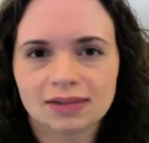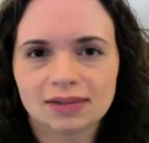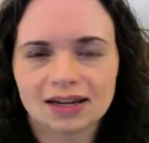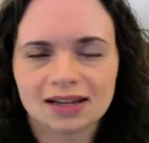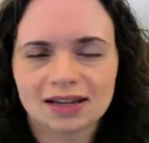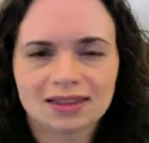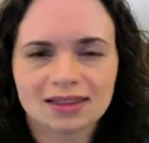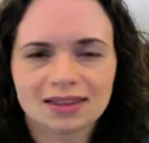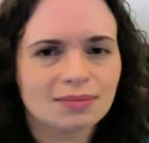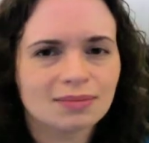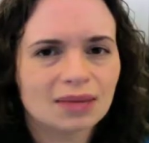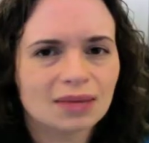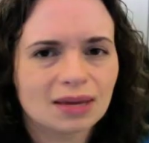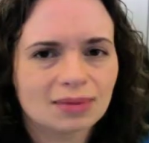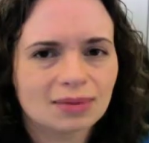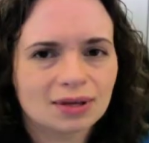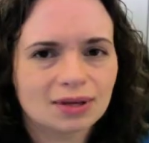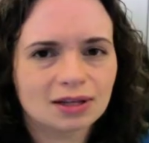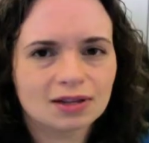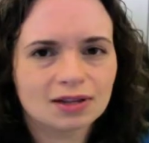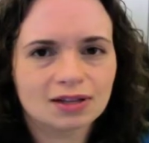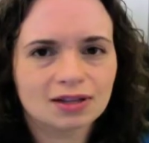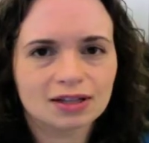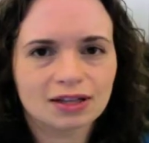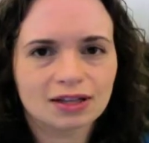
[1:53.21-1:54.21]
think maybe
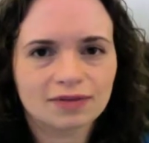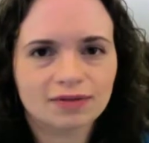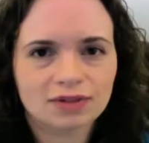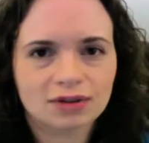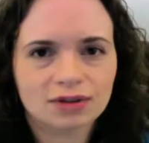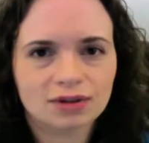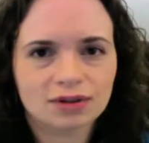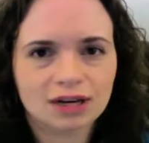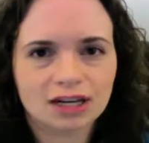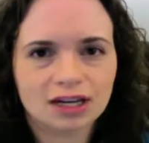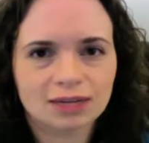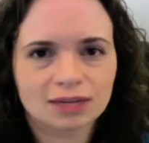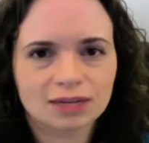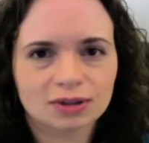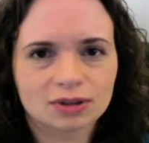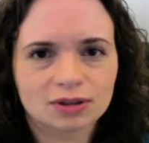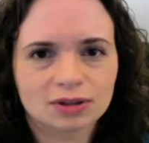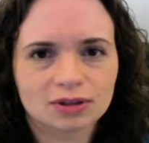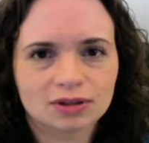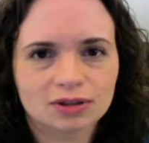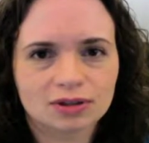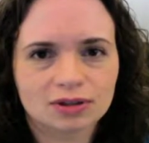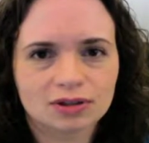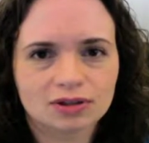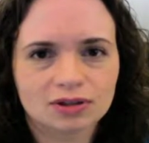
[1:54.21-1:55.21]
in the 11th grade, but
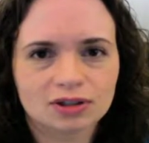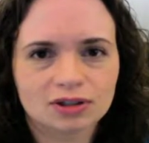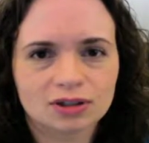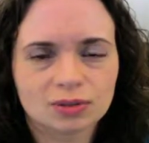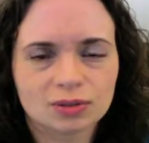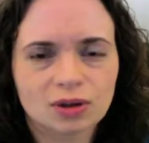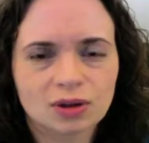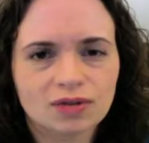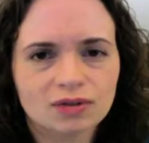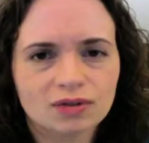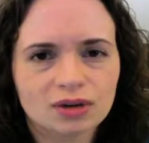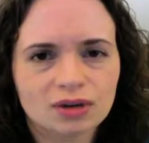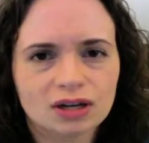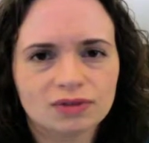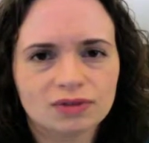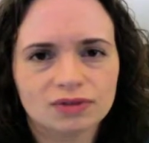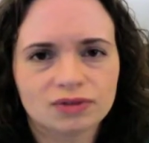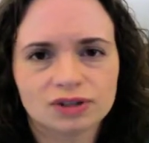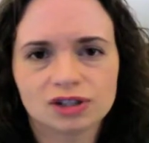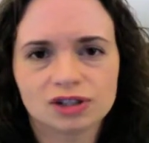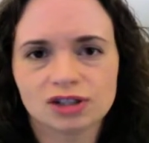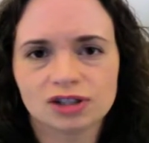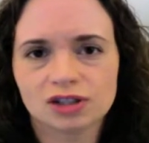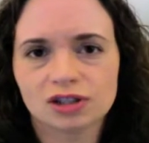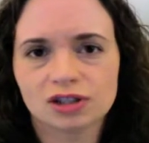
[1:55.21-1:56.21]
the 12th grade for
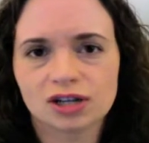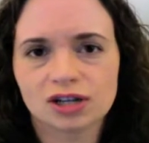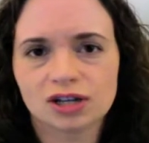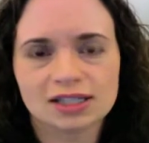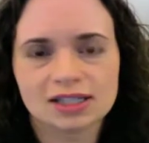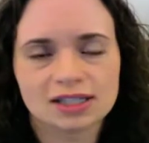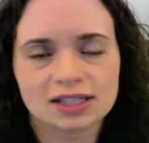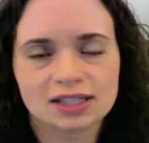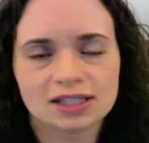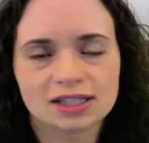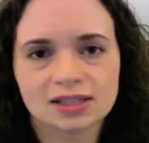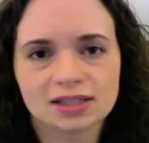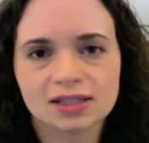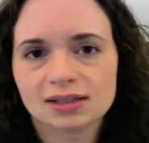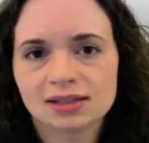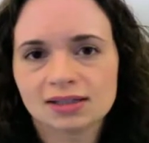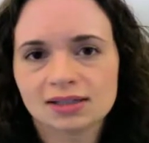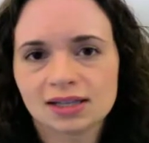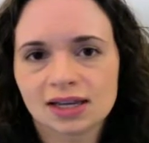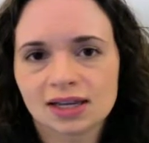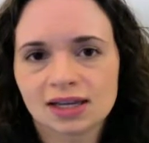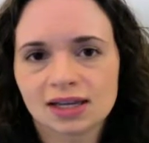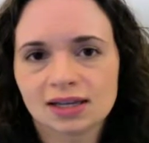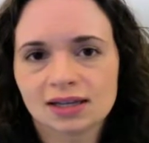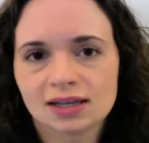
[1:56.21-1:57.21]
sure, I didn't
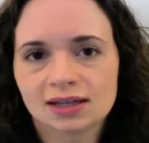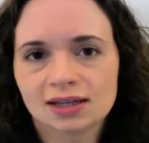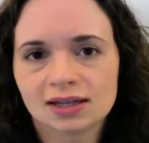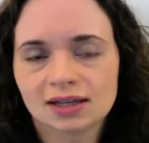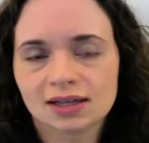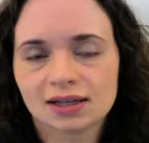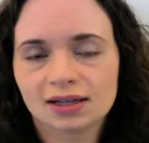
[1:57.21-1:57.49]
take